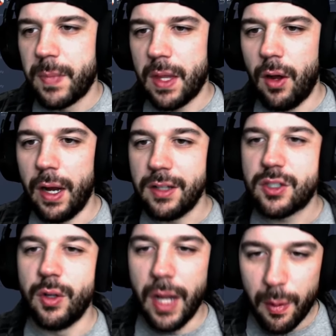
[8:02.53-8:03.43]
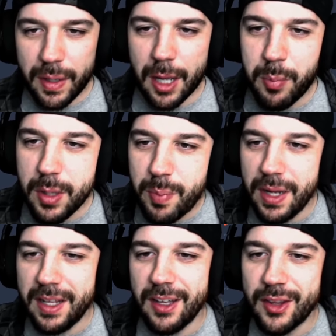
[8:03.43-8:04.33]
All right, so now we got B.
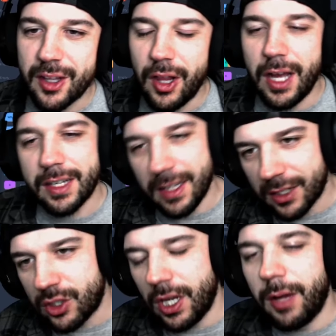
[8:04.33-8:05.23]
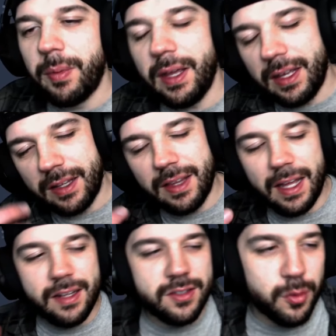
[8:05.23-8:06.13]
Pitty on the clock, Nick Chubb, and that
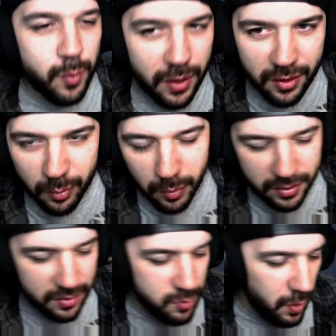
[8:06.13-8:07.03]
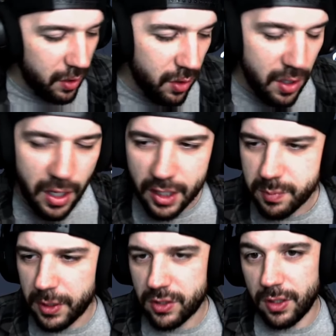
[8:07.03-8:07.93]
is a really good one as well,
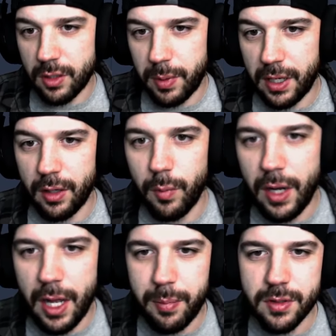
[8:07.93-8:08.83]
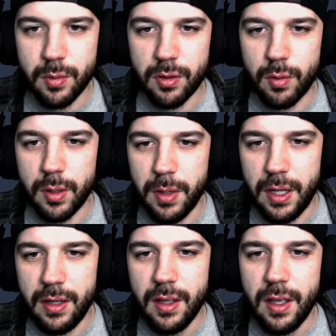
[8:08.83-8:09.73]
especially depending on what happens with Kareem
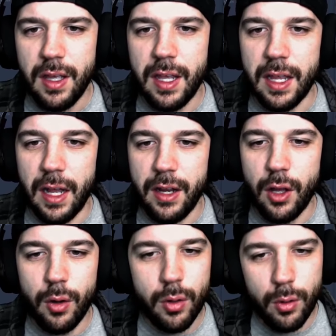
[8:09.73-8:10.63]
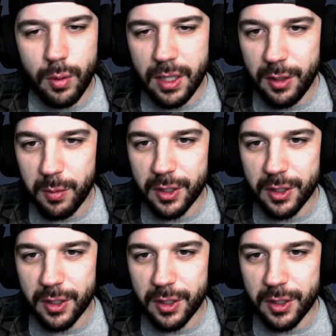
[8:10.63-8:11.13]
Hunt. And I know who he would